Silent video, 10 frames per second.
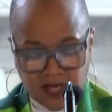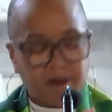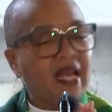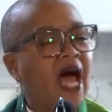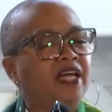
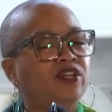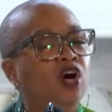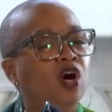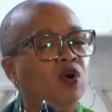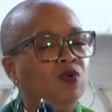But I
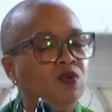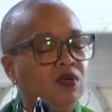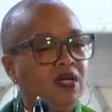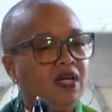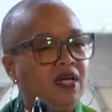know
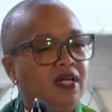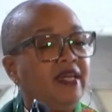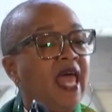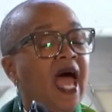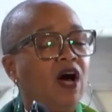
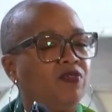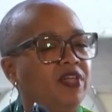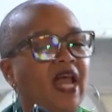now that